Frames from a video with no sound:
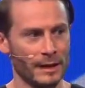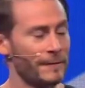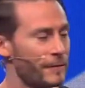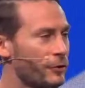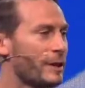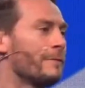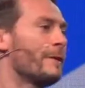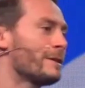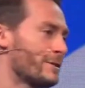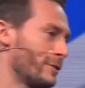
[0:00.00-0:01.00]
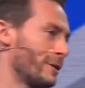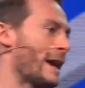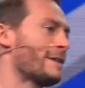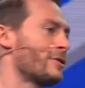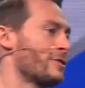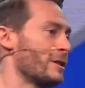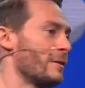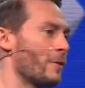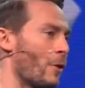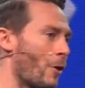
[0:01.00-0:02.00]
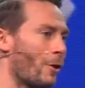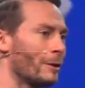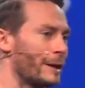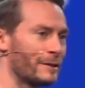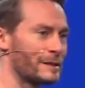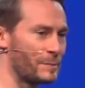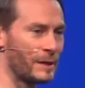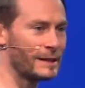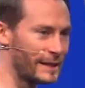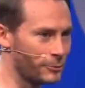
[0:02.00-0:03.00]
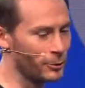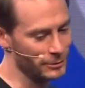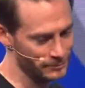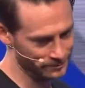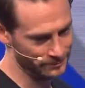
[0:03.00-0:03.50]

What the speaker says: If you're an investor, ask yourself, all else being equal,